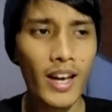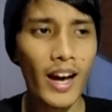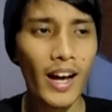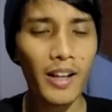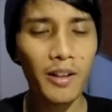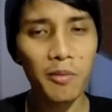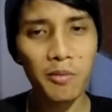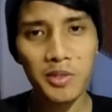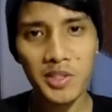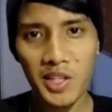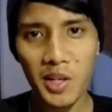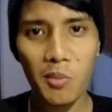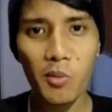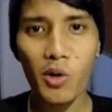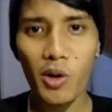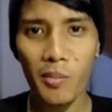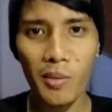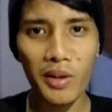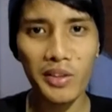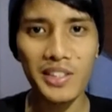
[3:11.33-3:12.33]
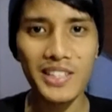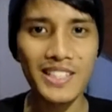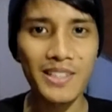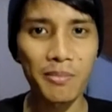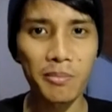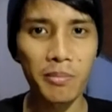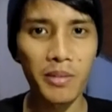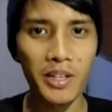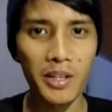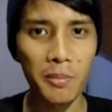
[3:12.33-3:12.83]
I'll say more about
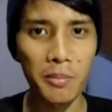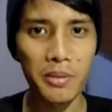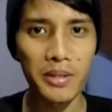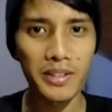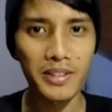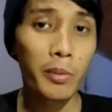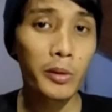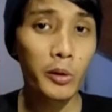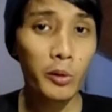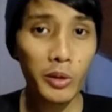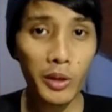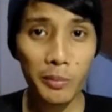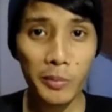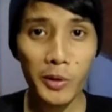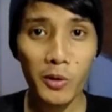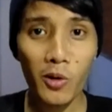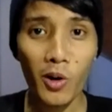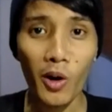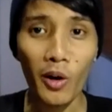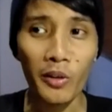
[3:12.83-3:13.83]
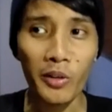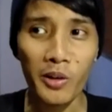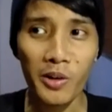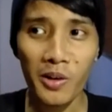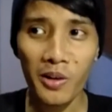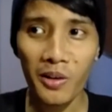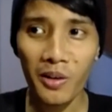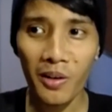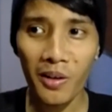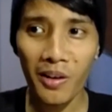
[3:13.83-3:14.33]
this in a bit. But don't get me wrong,
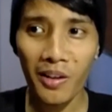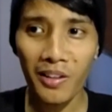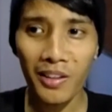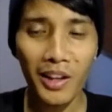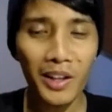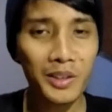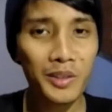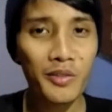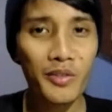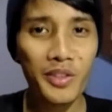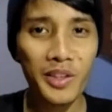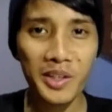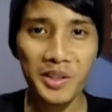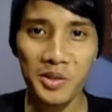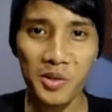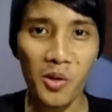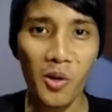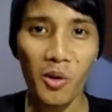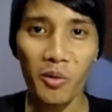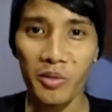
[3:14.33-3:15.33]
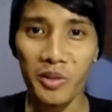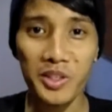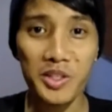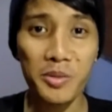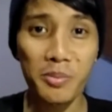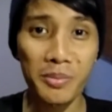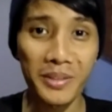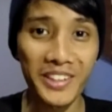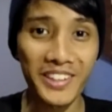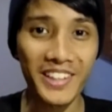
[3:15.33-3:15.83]
there are a lot of things wrong with
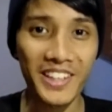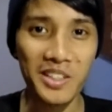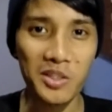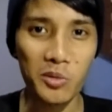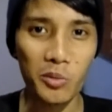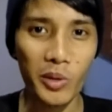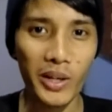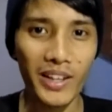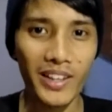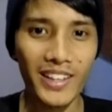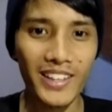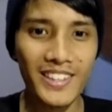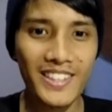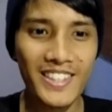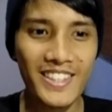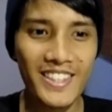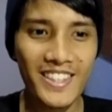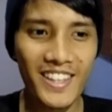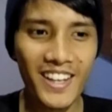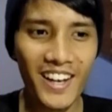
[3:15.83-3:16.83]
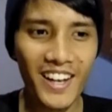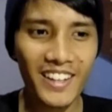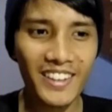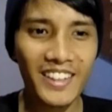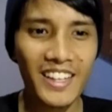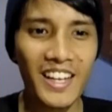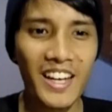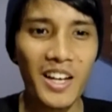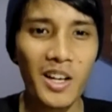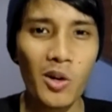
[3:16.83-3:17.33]
Split as well. It's not
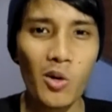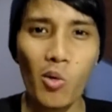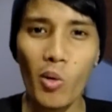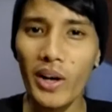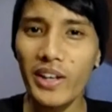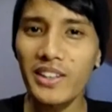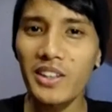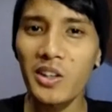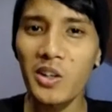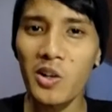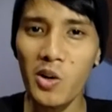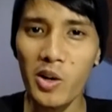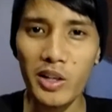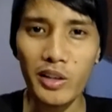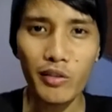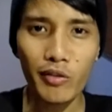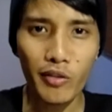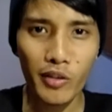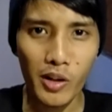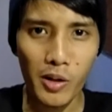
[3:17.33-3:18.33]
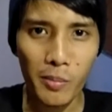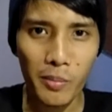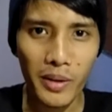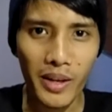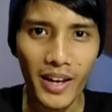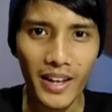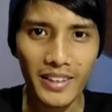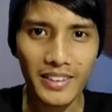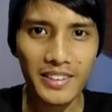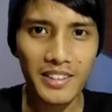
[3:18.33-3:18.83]
quite a great film
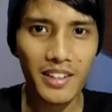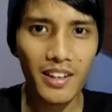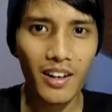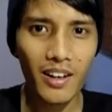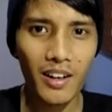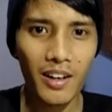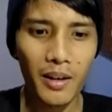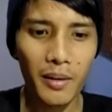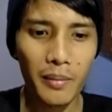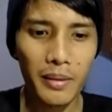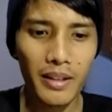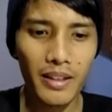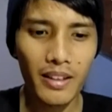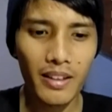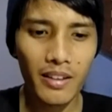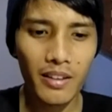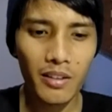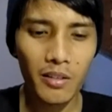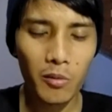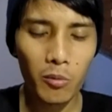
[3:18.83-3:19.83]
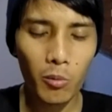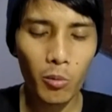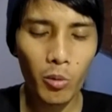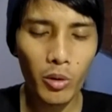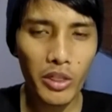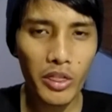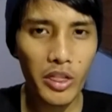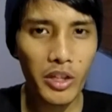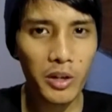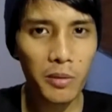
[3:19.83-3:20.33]
yet.
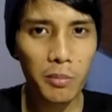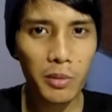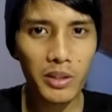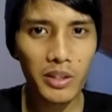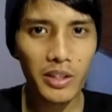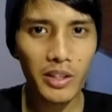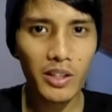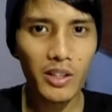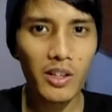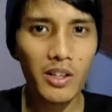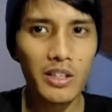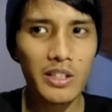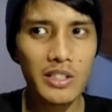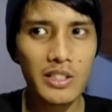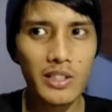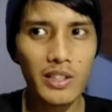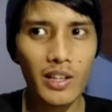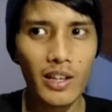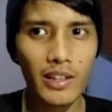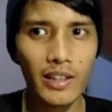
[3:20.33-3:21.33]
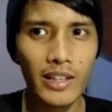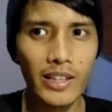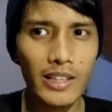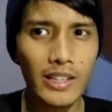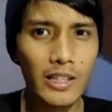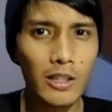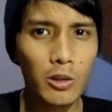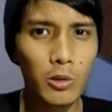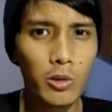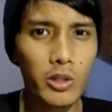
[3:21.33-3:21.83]
One thing in particular is that
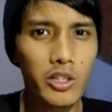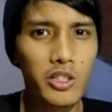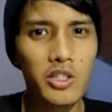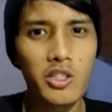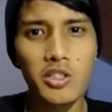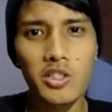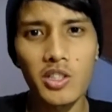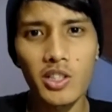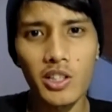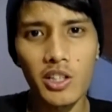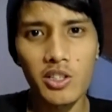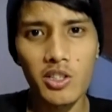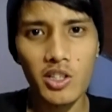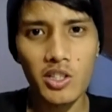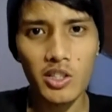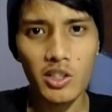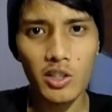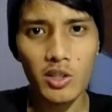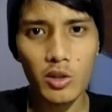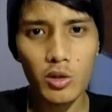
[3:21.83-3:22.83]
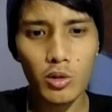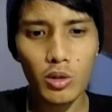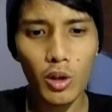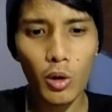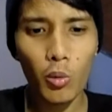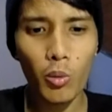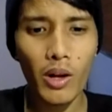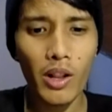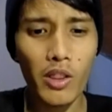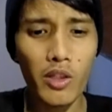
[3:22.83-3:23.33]
Haley Lou Richardson and Jessica Sula,
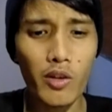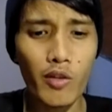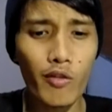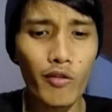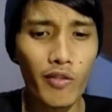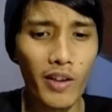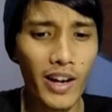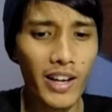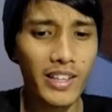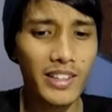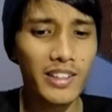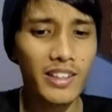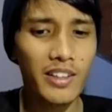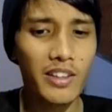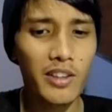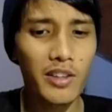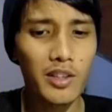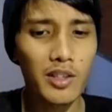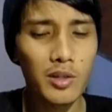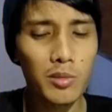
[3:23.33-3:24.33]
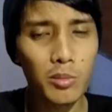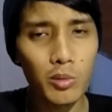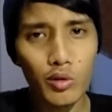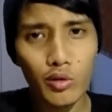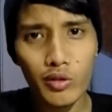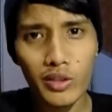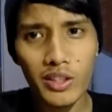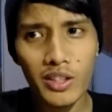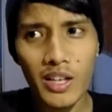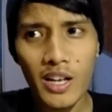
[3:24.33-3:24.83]
while they're fine in this
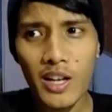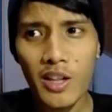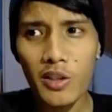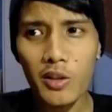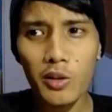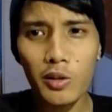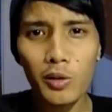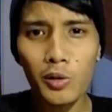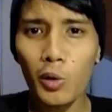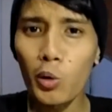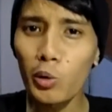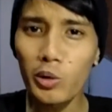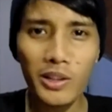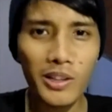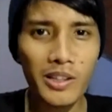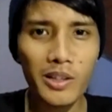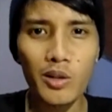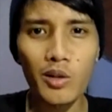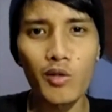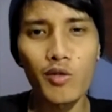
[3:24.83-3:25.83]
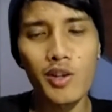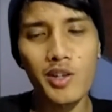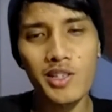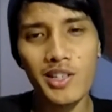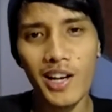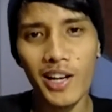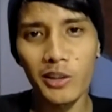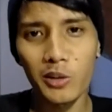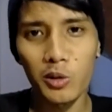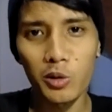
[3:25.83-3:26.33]
movie, they're totally
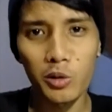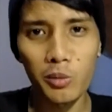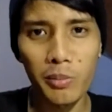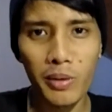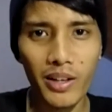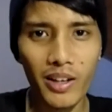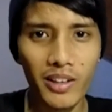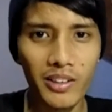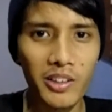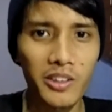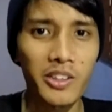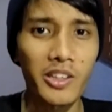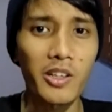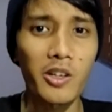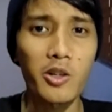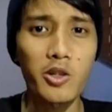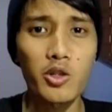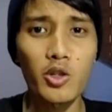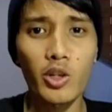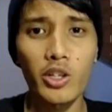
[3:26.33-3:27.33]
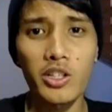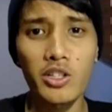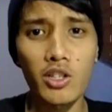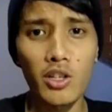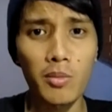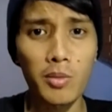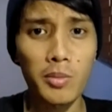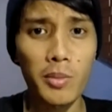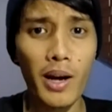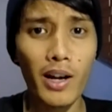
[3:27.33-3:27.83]
overshadowed by Anya Taylor-Joy and
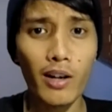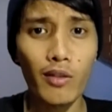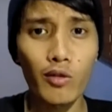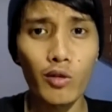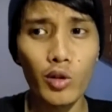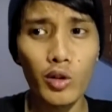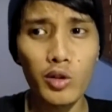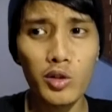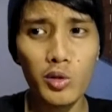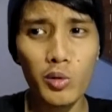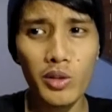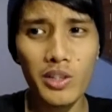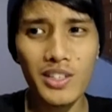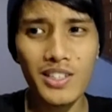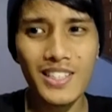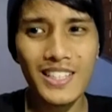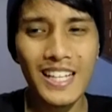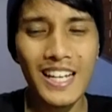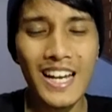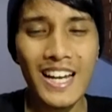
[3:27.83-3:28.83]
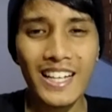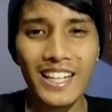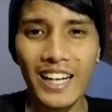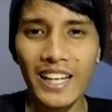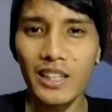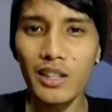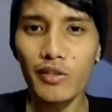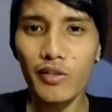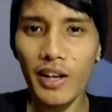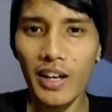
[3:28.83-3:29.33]
James McAvoy, so they just
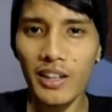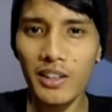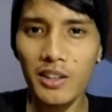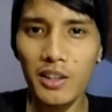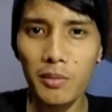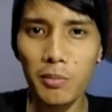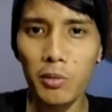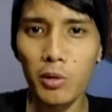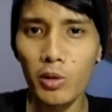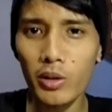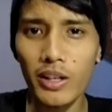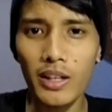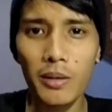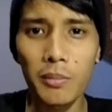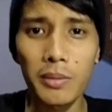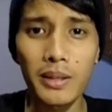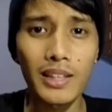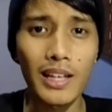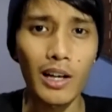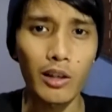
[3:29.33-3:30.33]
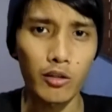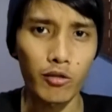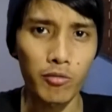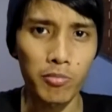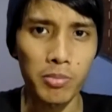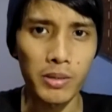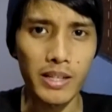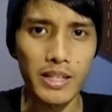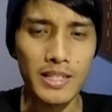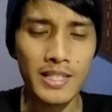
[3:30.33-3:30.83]
kind of end up looking a bit out of
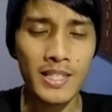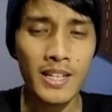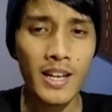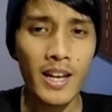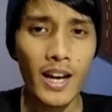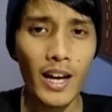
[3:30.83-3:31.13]
place.